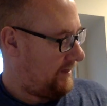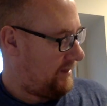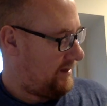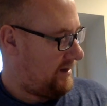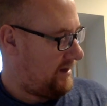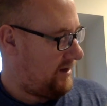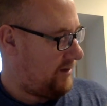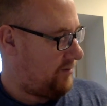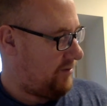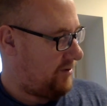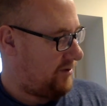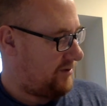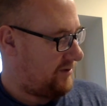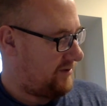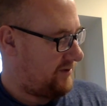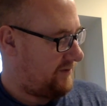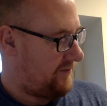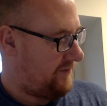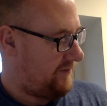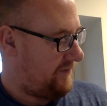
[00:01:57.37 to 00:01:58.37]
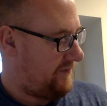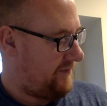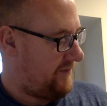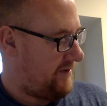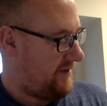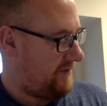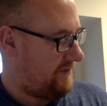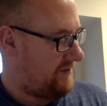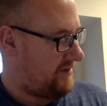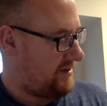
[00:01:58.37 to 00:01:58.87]
equals
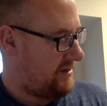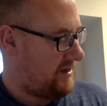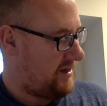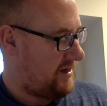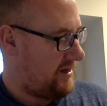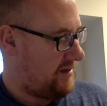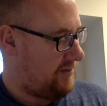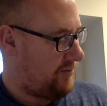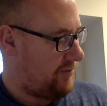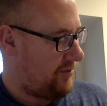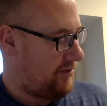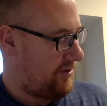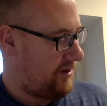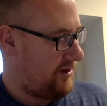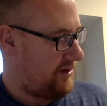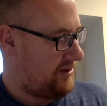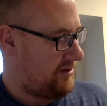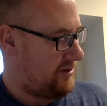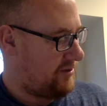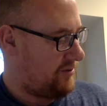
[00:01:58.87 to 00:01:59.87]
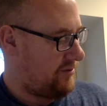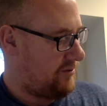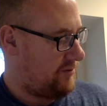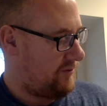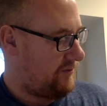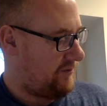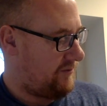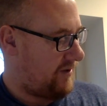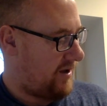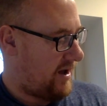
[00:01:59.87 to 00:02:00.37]

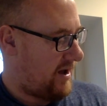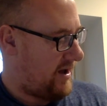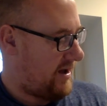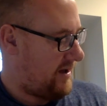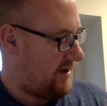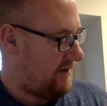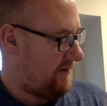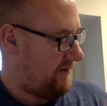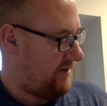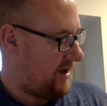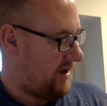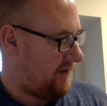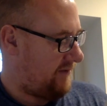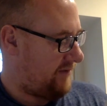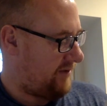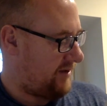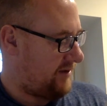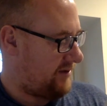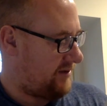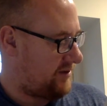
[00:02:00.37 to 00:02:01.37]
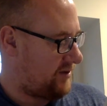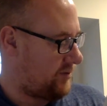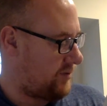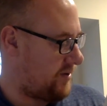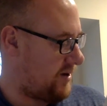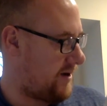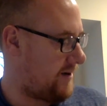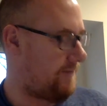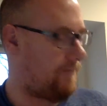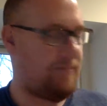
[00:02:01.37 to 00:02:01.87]
15.25. Can't forget the
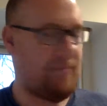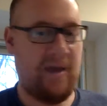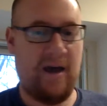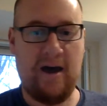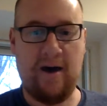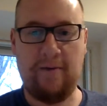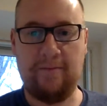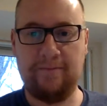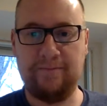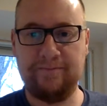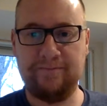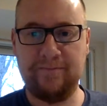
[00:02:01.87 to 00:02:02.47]
square. Now,